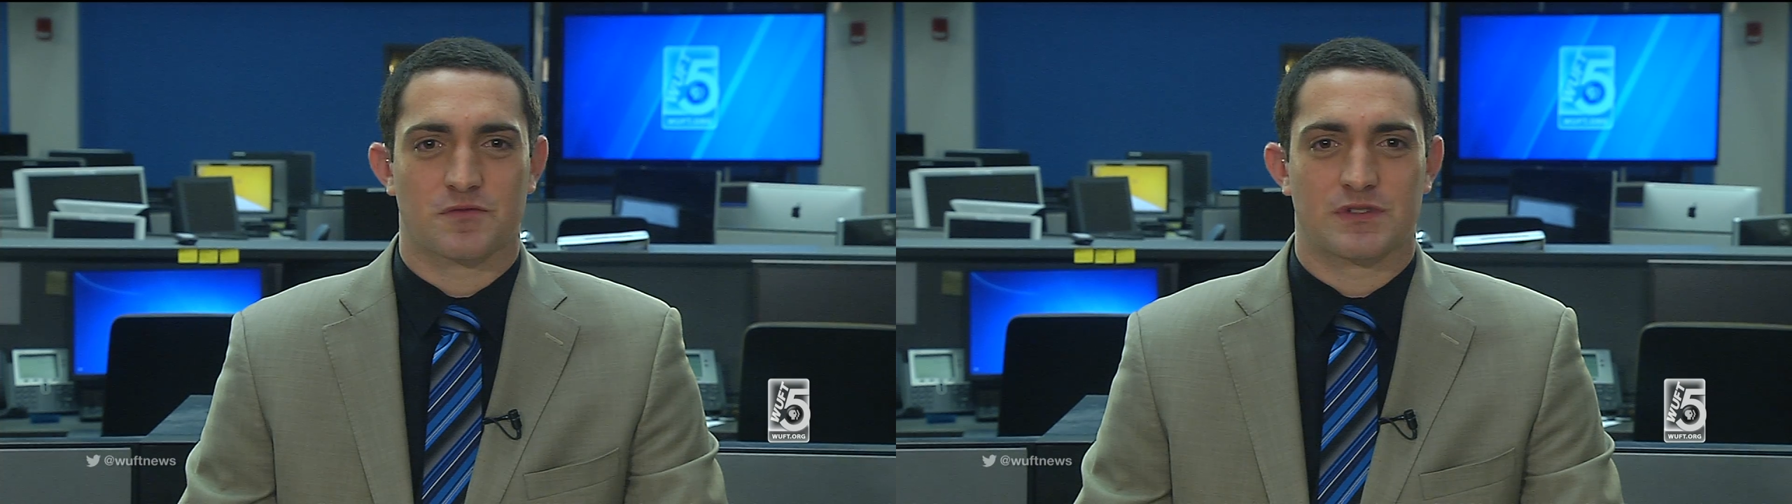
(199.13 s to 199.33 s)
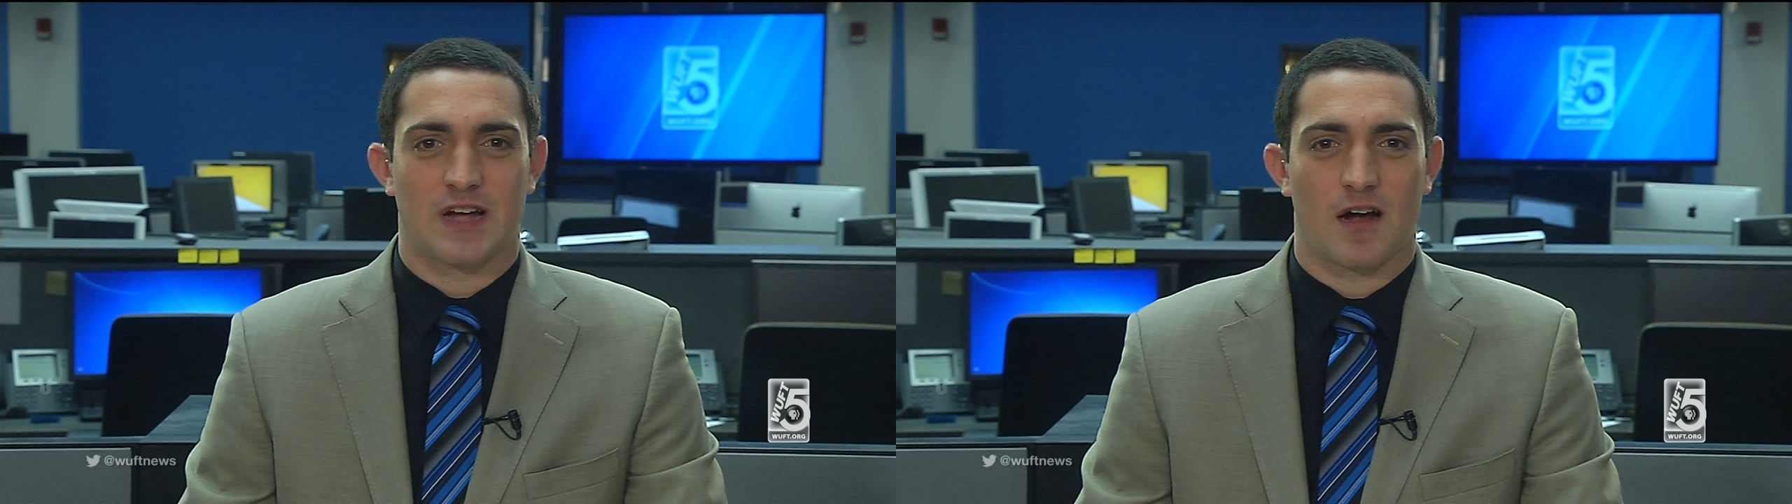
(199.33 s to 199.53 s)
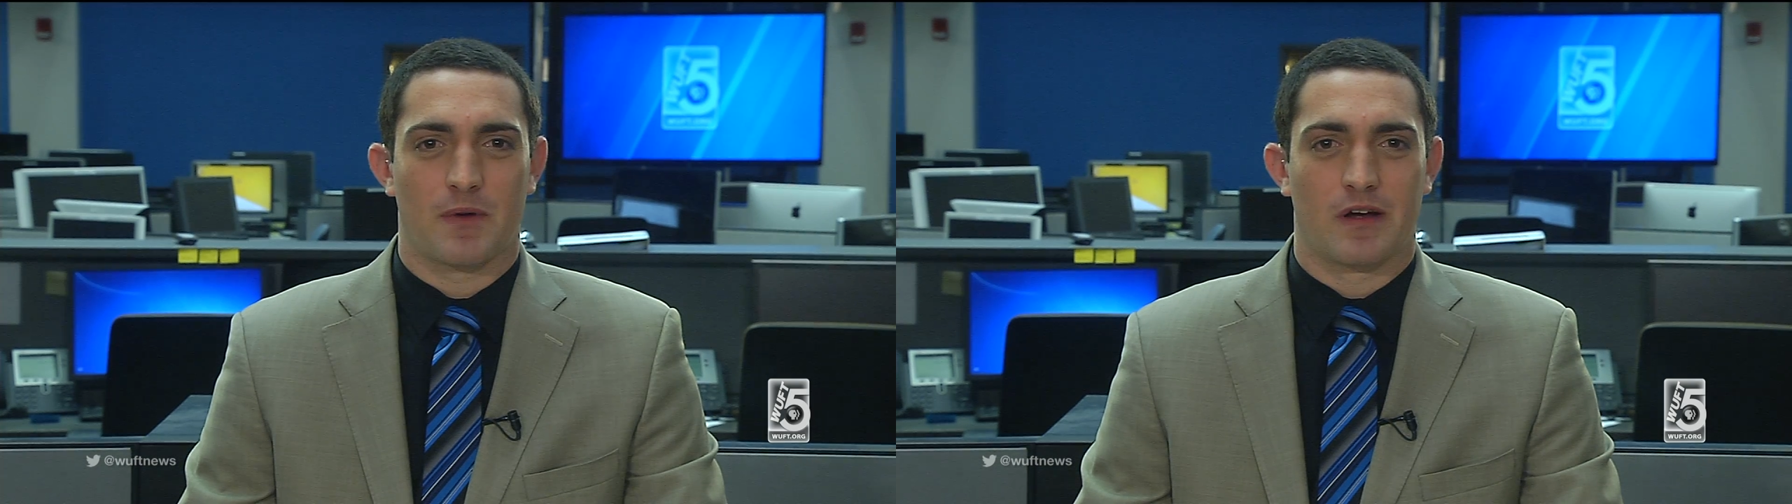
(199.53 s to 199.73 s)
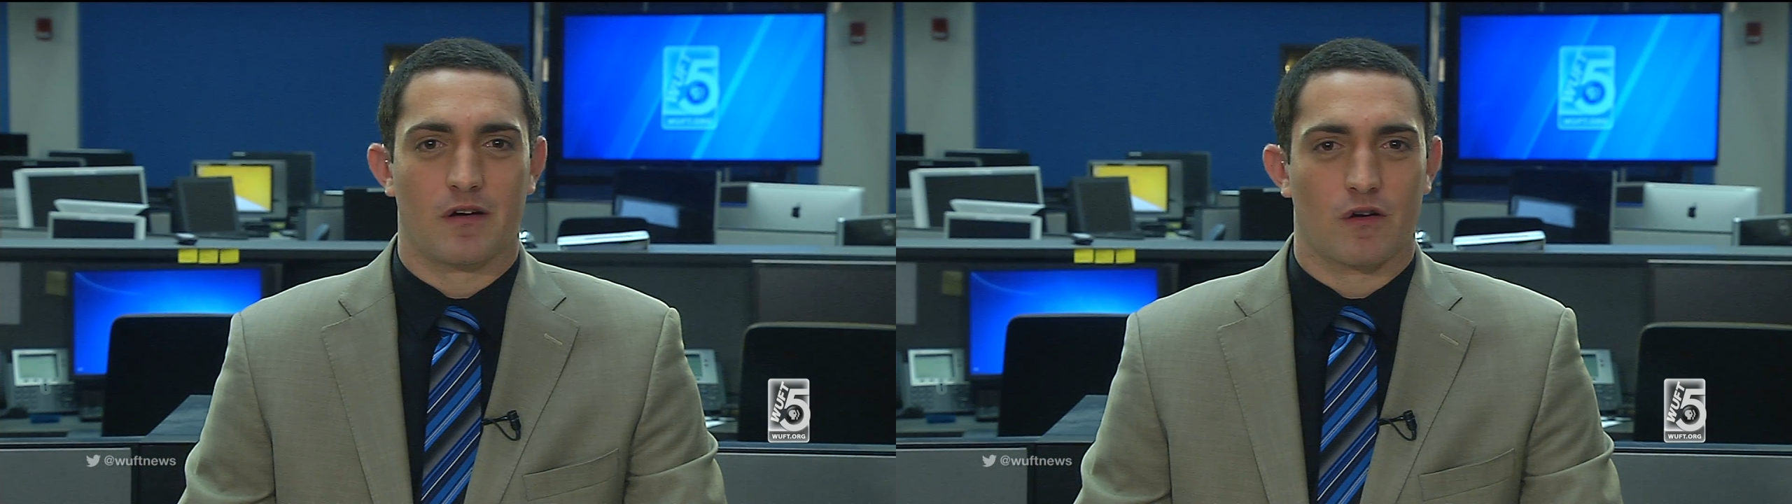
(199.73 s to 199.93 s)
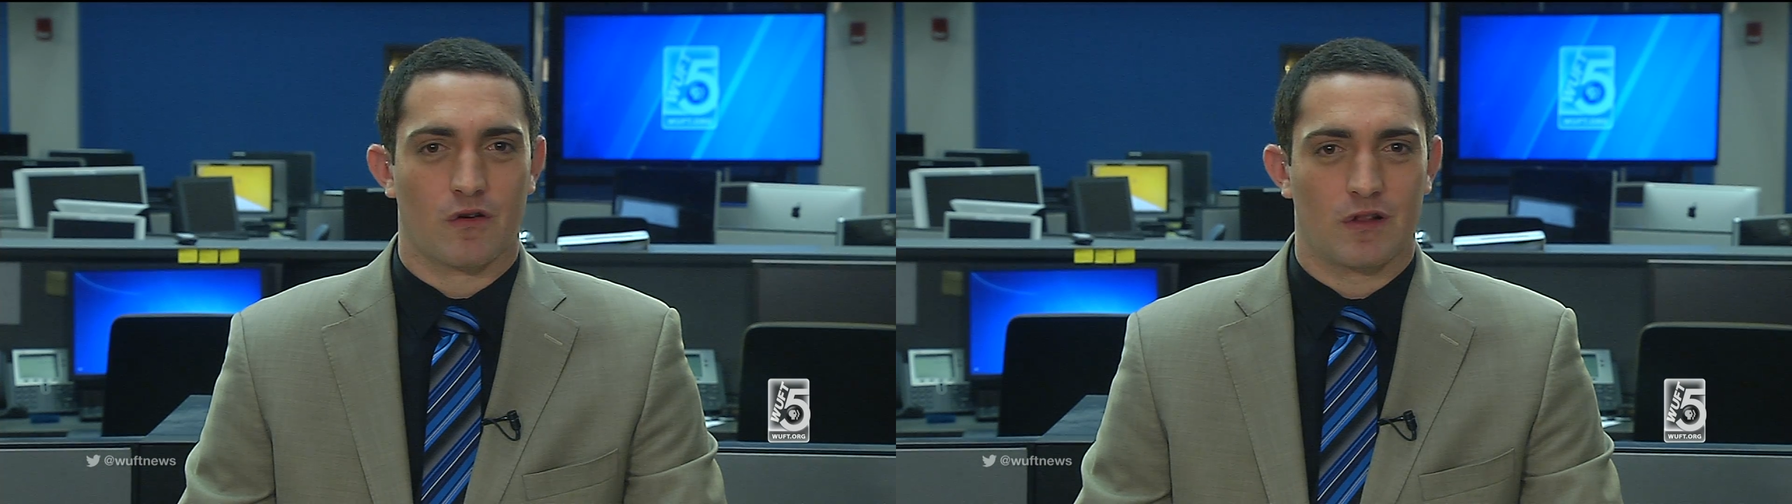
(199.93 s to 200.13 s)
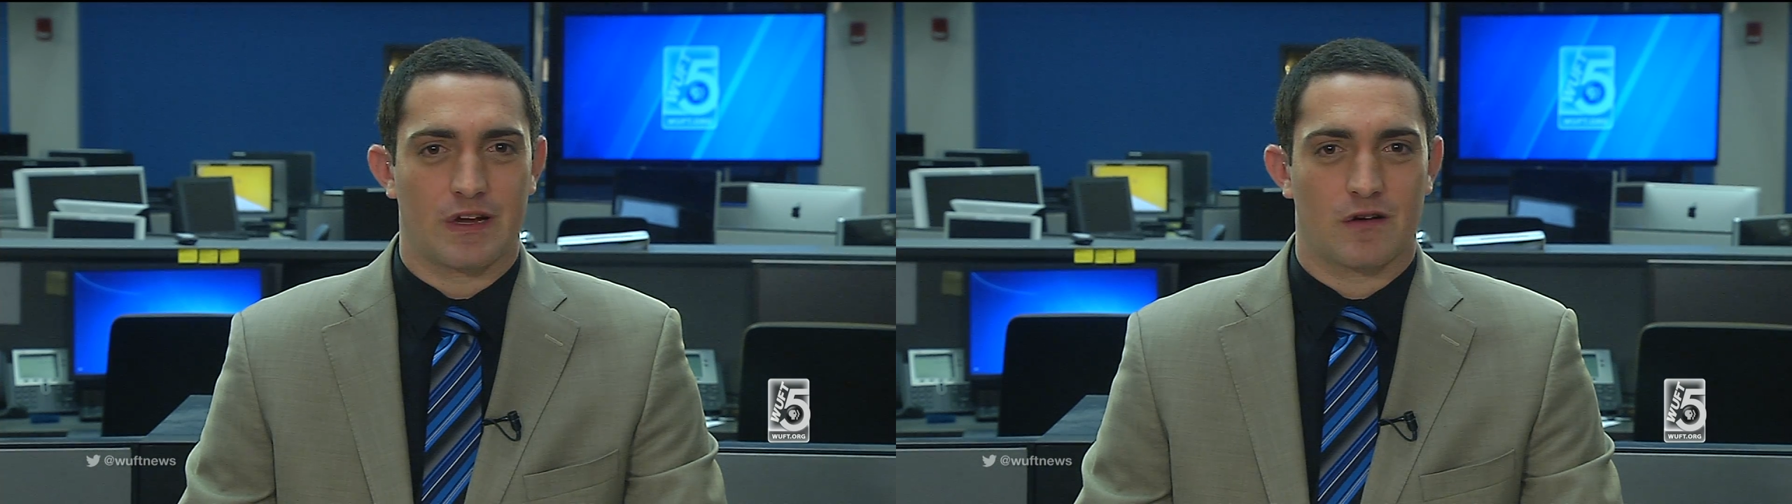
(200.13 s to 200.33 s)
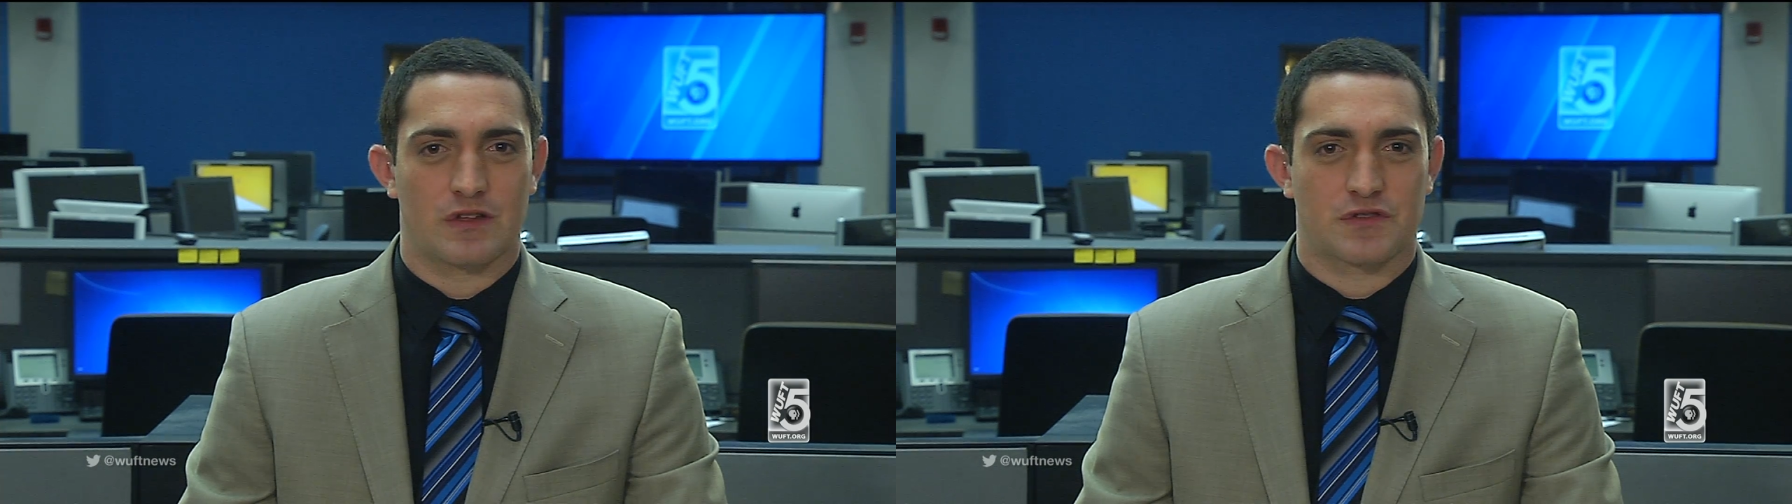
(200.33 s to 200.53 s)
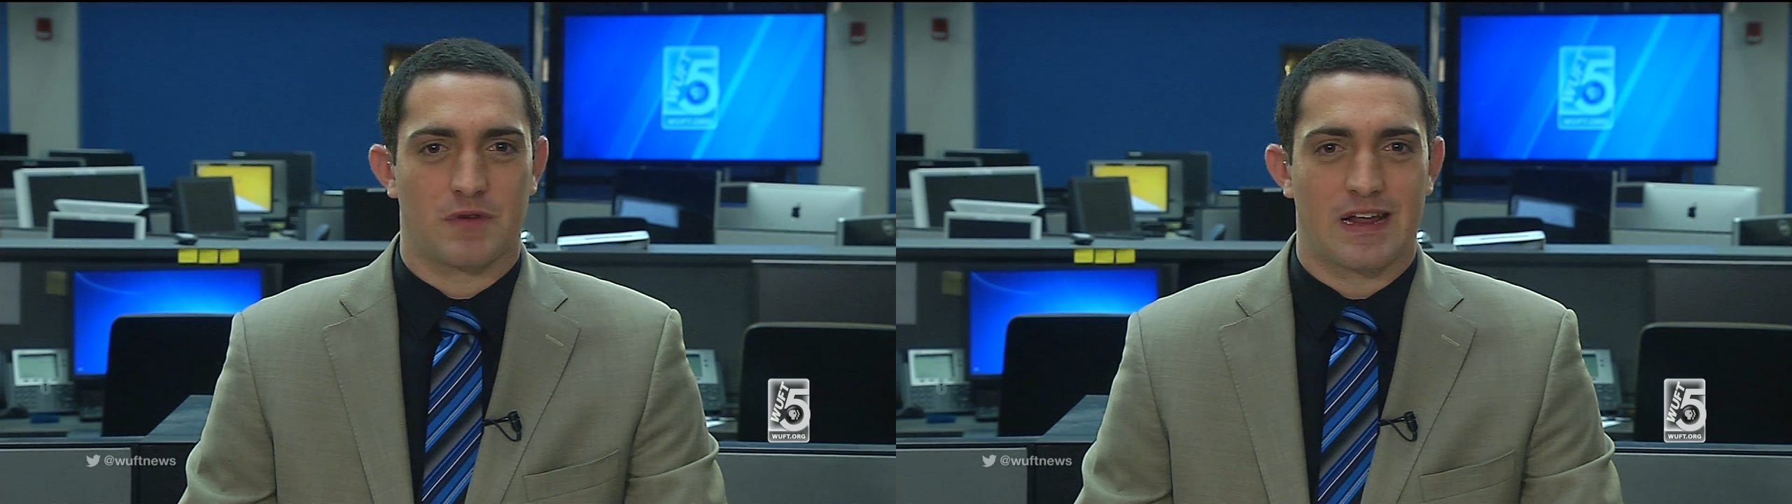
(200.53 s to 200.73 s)
retirement earlier
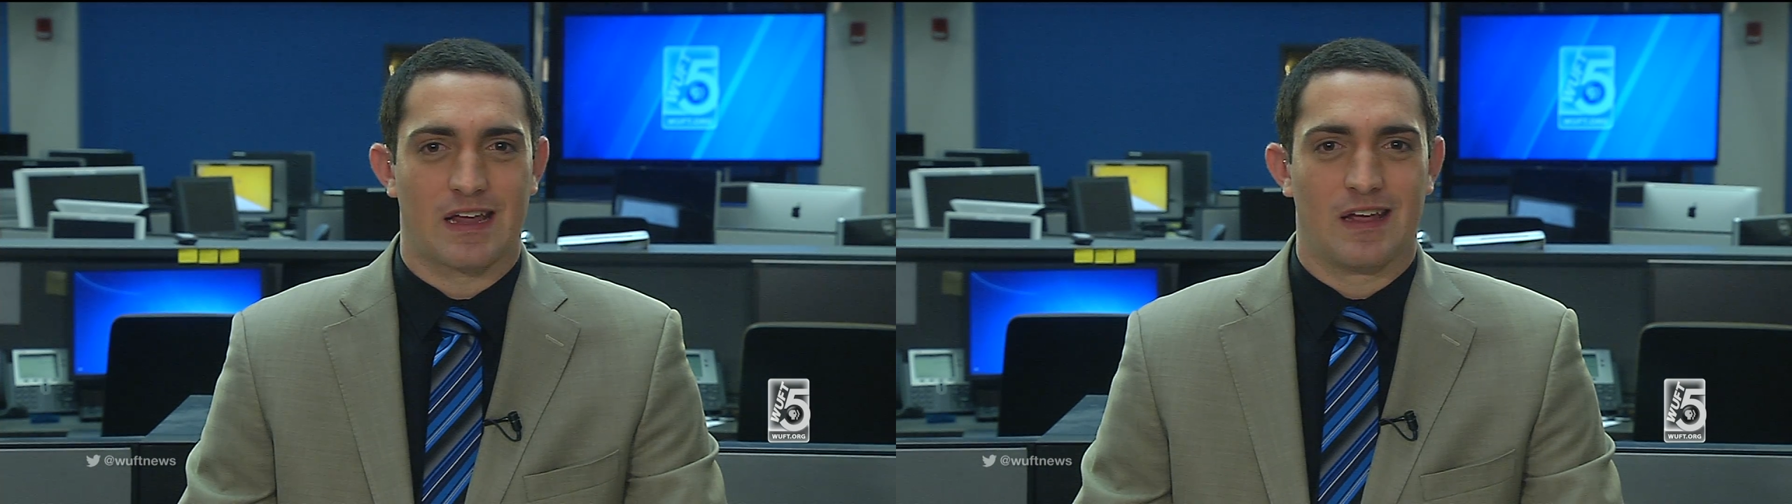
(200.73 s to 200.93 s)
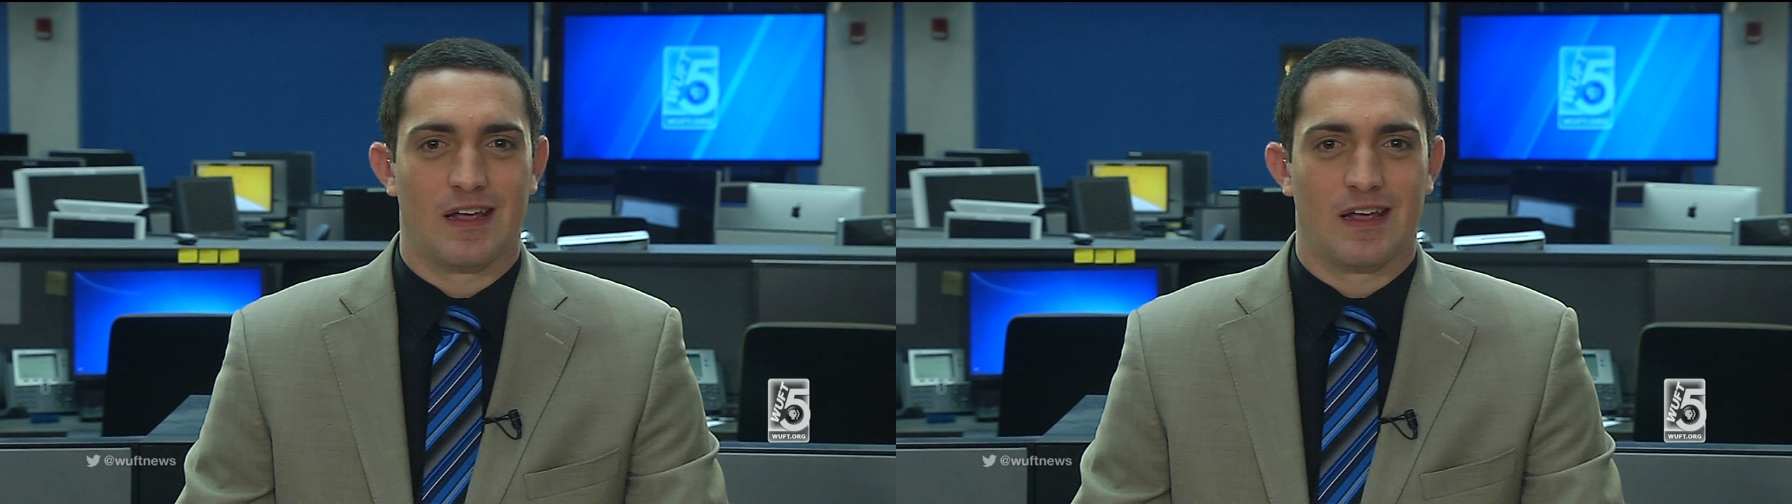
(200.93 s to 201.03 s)
this week,